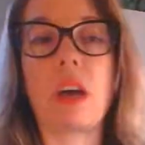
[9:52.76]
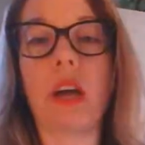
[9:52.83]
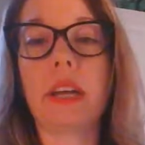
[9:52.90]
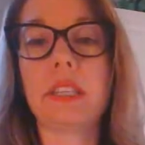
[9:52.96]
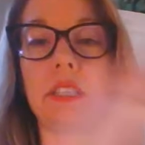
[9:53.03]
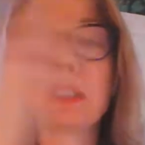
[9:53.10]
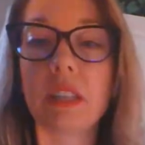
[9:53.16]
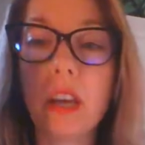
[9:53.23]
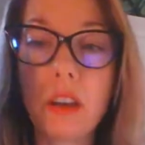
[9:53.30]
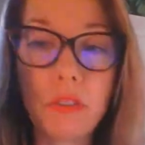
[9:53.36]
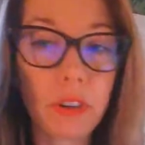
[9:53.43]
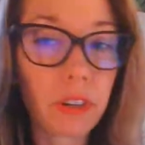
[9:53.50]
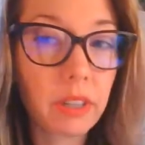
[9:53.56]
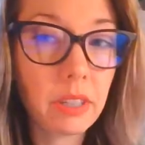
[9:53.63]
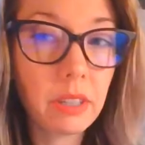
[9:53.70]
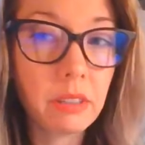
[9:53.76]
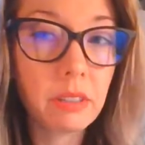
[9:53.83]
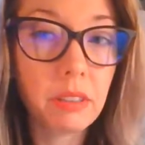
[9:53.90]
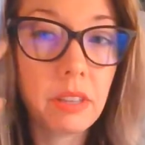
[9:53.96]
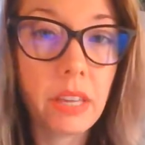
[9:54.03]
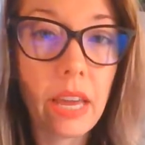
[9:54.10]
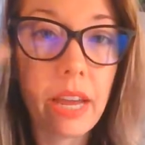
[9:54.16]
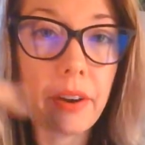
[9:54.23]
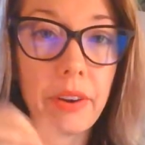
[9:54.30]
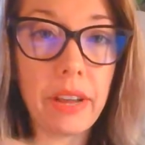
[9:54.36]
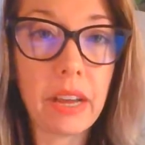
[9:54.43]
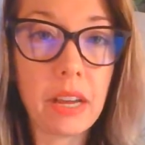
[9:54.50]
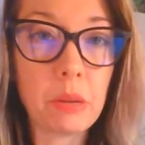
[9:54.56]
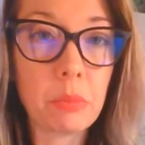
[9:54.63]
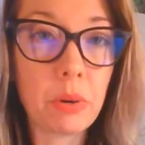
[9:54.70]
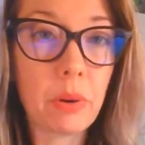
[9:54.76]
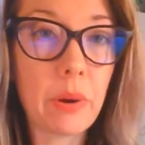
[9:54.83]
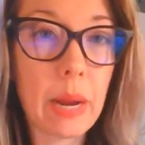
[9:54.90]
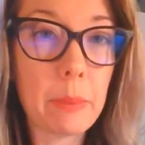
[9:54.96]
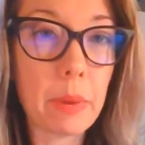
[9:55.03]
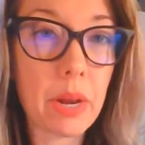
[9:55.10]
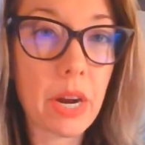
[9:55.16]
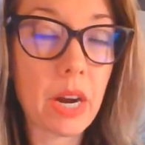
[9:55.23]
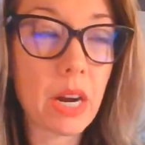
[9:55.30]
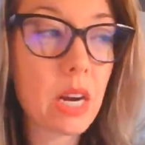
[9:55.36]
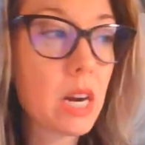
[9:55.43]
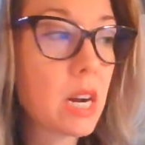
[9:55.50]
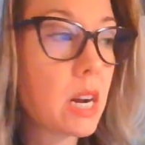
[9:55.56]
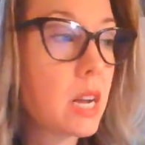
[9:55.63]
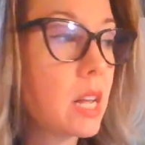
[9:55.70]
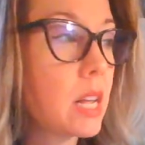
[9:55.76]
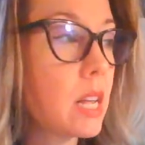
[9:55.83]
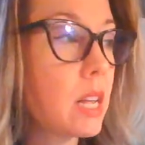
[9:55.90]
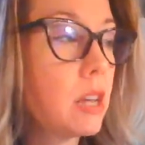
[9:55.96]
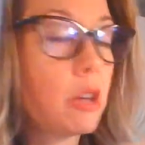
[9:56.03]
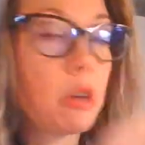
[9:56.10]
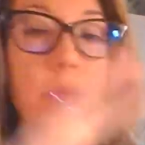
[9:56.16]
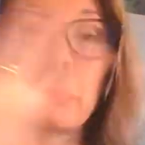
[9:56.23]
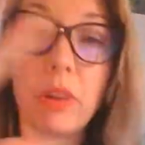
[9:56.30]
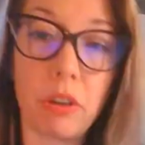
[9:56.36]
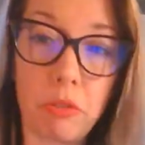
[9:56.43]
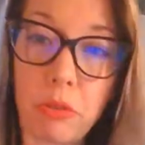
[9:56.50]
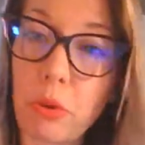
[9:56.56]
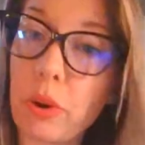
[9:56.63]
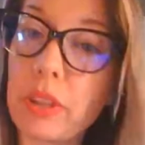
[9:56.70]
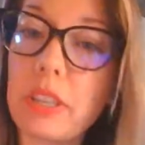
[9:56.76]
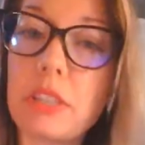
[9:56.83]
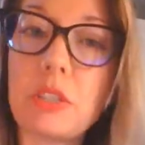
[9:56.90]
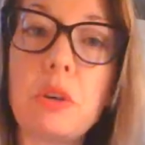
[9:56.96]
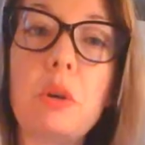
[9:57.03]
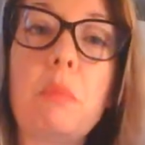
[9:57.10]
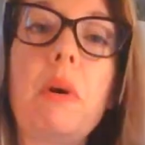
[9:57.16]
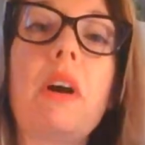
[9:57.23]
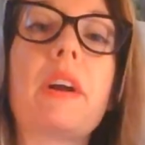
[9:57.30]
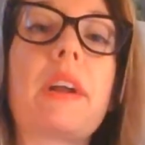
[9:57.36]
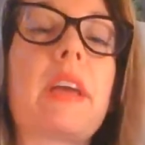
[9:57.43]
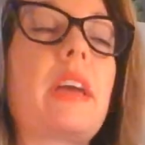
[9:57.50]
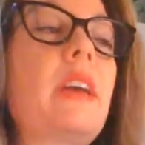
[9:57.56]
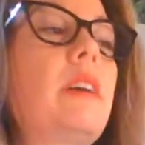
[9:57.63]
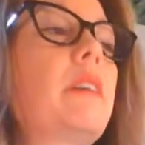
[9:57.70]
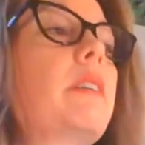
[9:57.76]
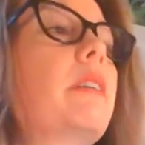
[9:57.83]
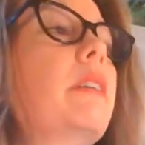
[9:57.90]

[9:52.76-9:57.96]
I discovered the area and perimeter before this whole party.